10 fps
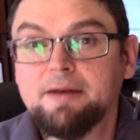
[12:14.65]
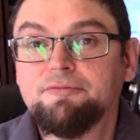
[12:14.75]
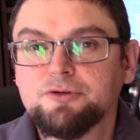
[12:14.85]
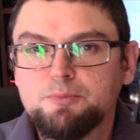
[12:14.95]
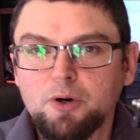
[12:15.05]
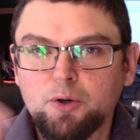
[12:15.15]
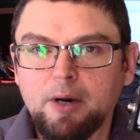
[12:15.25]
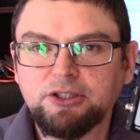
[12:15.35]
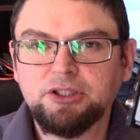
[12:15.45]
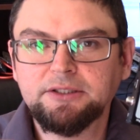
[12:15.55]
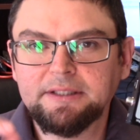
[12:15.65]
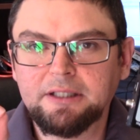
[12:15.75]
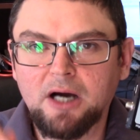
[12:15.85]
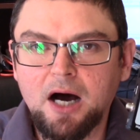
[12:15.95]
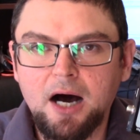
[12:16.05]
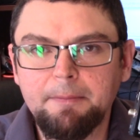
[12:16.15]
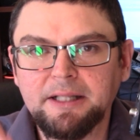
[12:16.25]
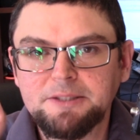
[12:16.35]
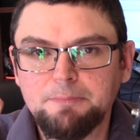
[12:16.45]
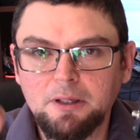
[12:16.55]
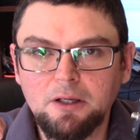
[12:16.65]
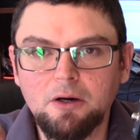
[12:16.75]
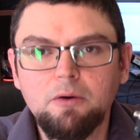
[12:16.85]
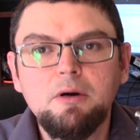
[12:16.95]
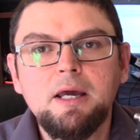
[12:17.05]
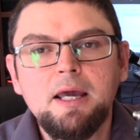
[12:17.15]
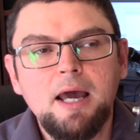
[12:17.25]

if there's more questions in the comments below,